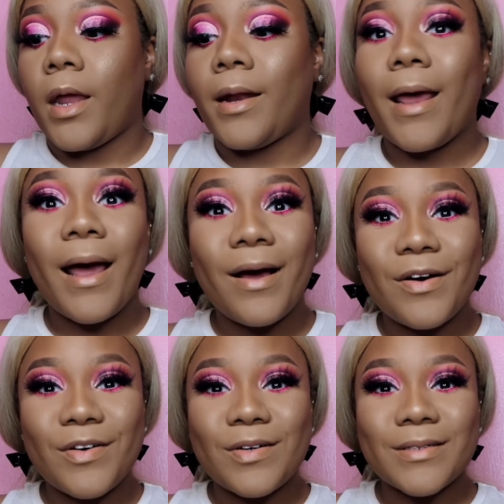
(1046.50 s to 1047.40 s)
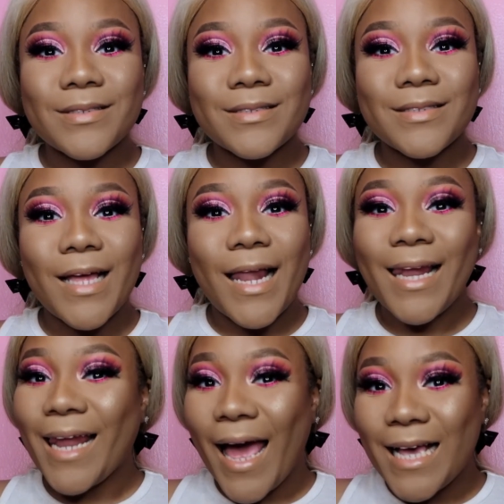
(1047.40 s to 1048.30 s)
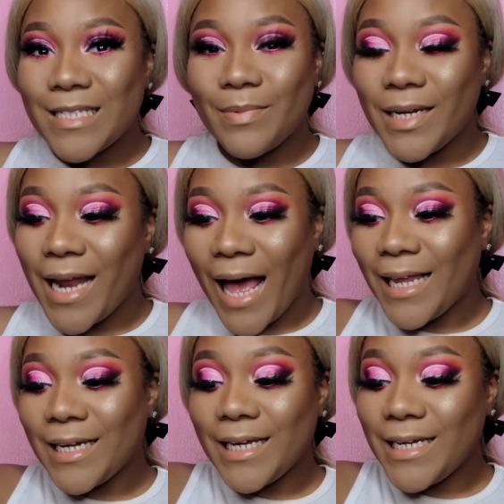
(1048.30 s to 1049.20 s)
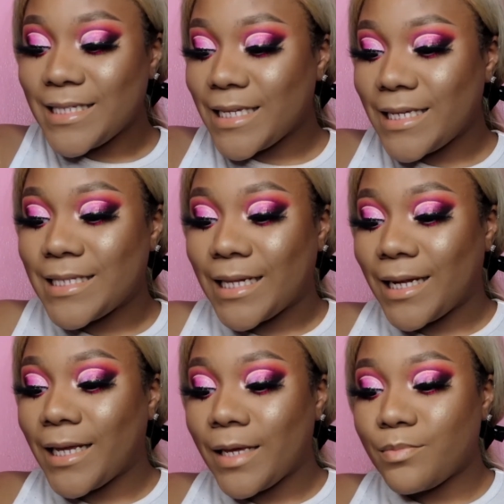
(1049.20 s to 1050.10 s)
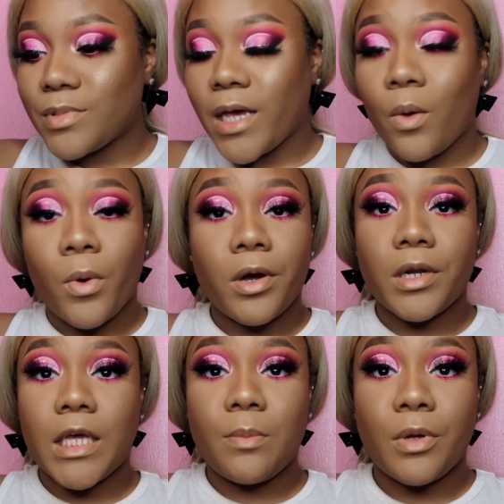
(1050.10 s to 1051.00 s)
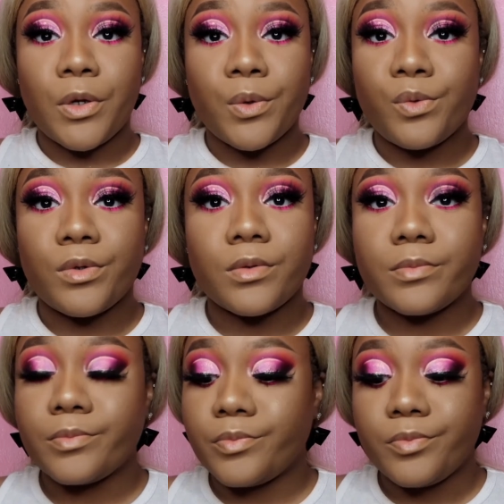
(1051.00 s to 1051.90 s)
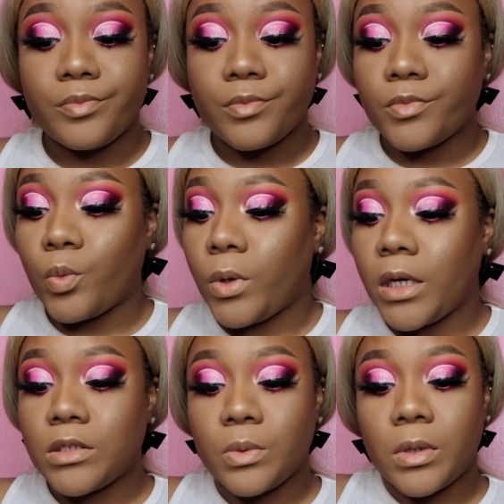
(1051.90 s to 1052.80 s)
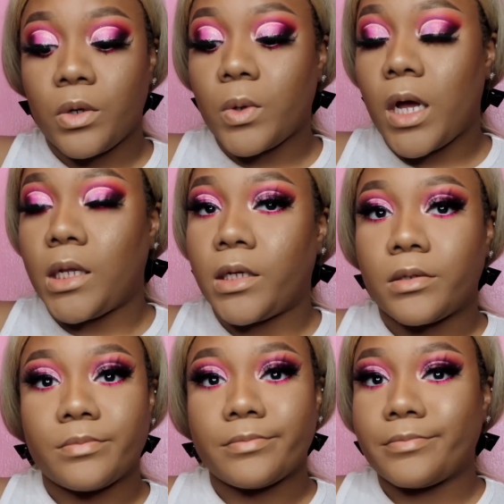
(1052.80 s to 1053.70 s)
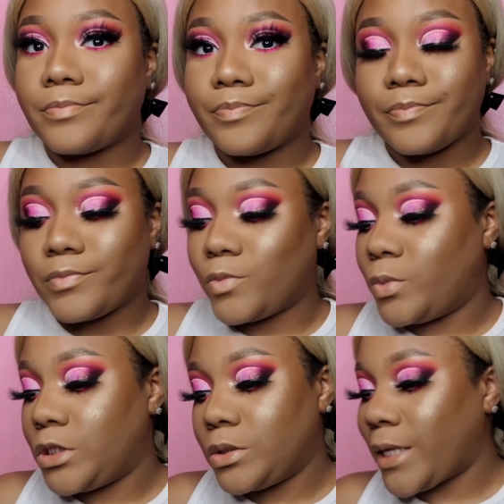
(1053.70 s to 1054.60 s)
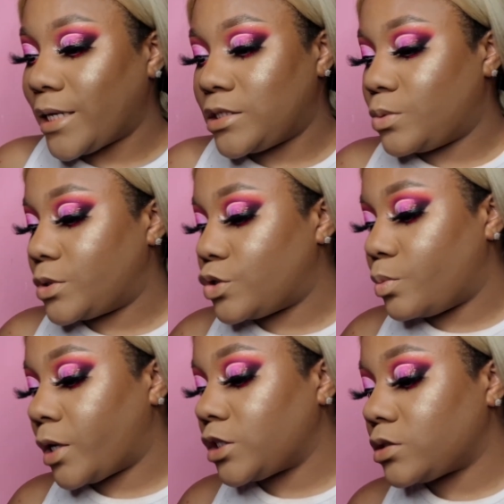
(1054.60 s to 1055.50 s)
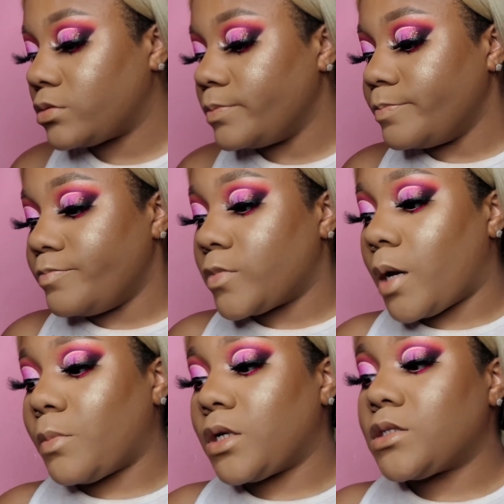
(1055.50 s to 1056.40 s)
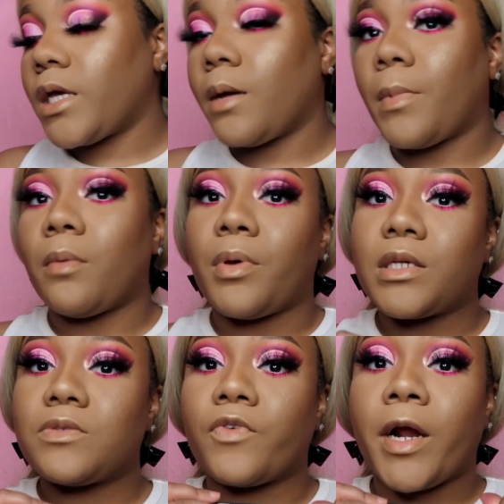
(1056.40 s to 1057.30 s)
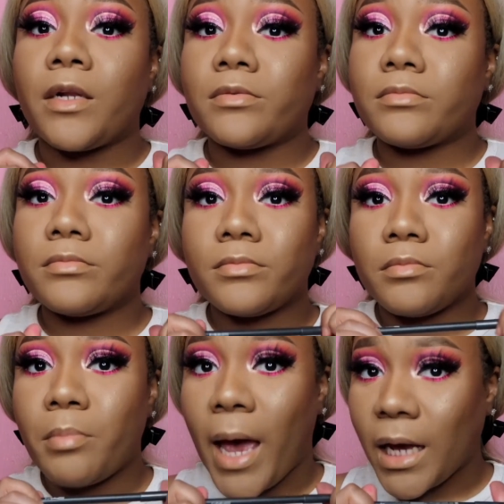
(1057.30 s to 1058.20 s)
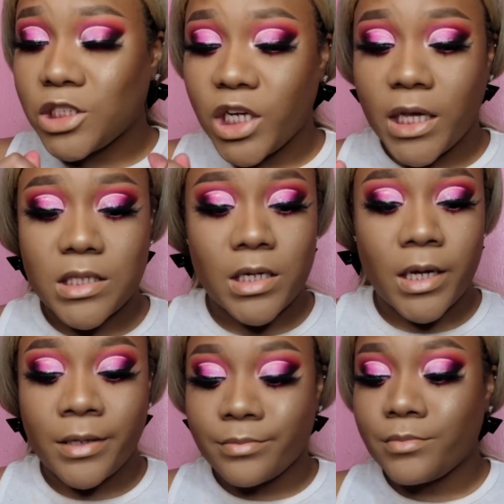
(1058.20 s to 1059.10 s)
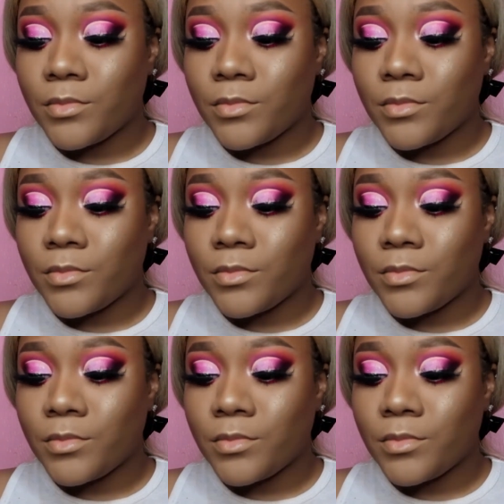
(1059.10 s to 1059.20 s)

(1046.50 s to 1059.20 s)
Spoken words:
Now, last but not least is lips, and we're gonna keep it nude. We ain't doing no color. That's doing too much. I'm gonna take my best friend, MAC Chestnut.